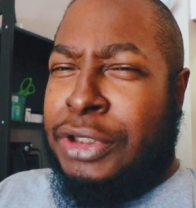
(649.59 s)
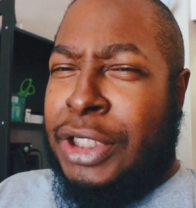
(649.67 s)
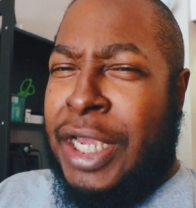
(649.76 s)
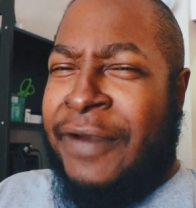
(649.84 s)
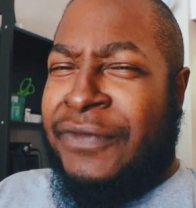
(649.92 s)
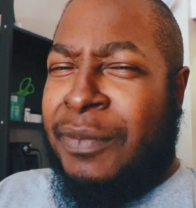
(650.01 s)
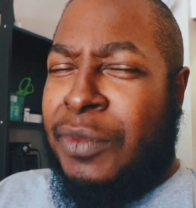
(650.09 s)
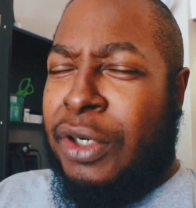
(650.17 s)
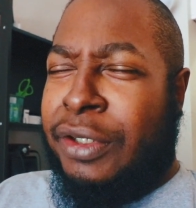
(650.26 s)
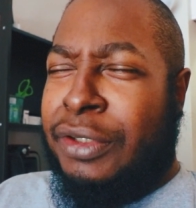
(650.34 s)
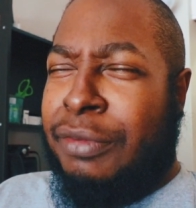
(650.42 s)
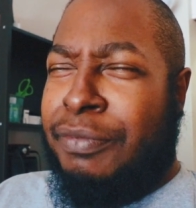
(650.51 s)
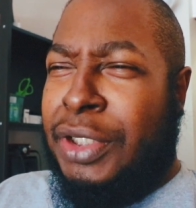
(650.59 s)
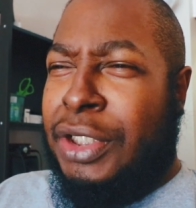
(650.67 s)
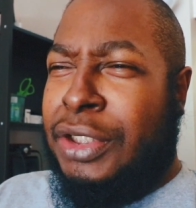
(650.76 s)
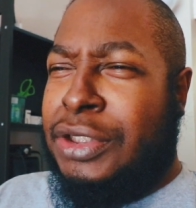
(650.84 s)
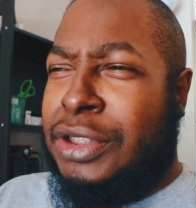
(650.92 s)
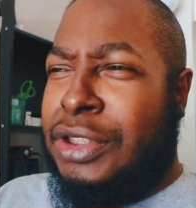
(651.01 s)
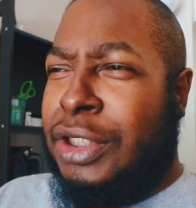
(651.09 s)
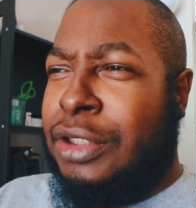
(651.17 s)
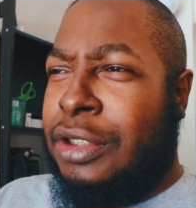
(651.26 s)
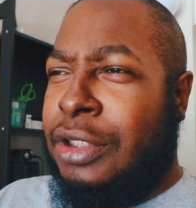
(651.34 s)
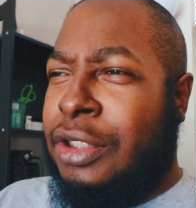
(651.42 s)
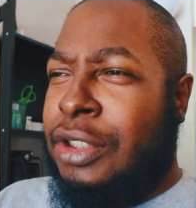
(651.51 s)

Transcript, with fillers: to have the mark of the beast, and